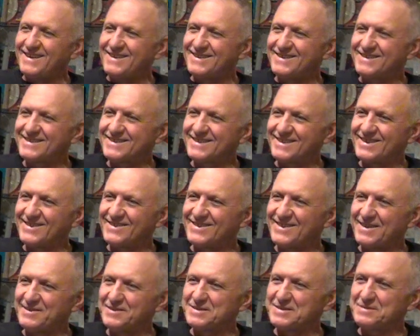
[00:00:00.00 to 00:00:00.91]
So
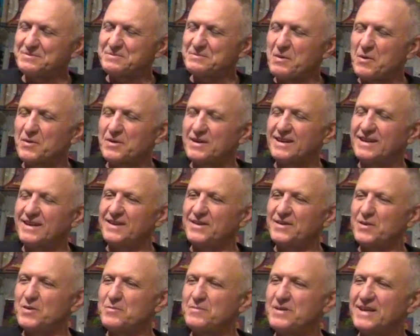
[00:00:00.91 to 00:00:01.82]
I was smoking a
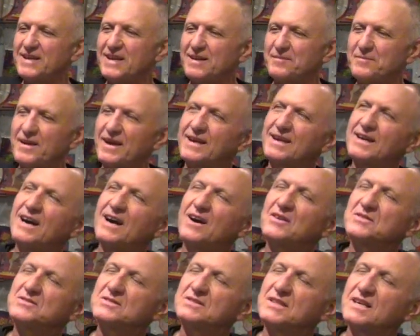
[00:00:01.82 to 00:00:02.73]
doobie on my
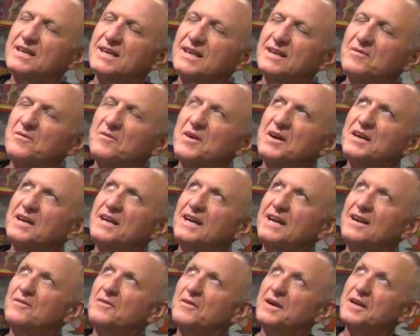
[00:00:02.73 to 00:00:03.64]
couch, thinking, what can
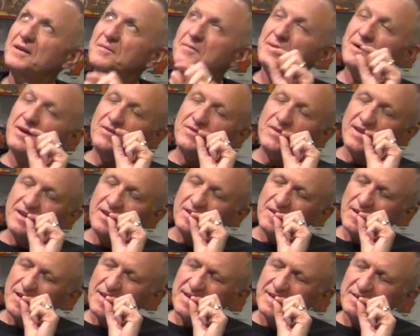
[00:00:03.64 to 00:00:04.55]
I write about that'll
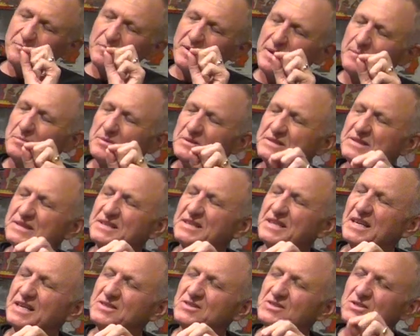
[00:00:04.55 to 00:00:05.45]
get people's
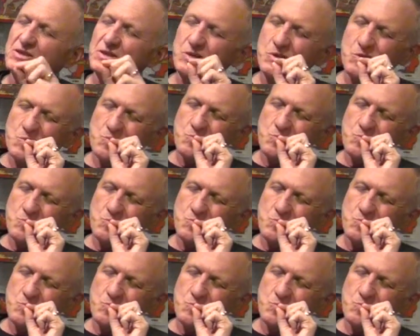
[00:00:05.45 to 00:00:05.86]
attention?